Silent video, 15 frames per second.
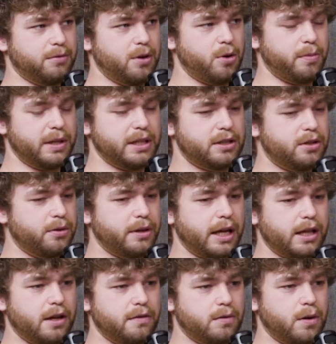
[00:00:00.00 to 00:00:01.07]
Romans, dude. I
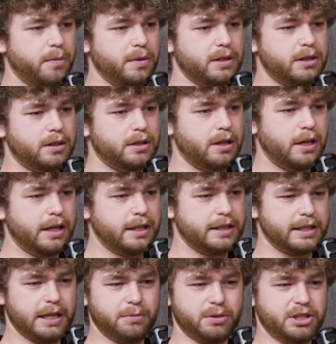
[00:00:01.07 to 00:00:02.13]
love Romans.
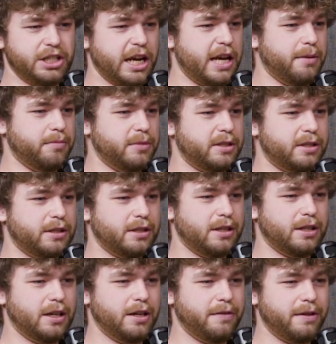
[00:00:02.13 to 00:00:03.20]
Same with James.
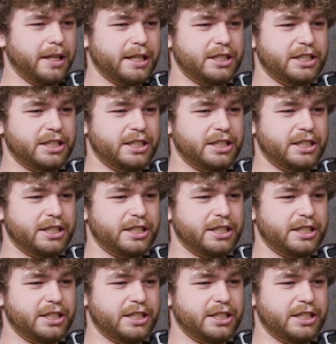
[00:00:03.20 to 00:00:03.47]
I feel like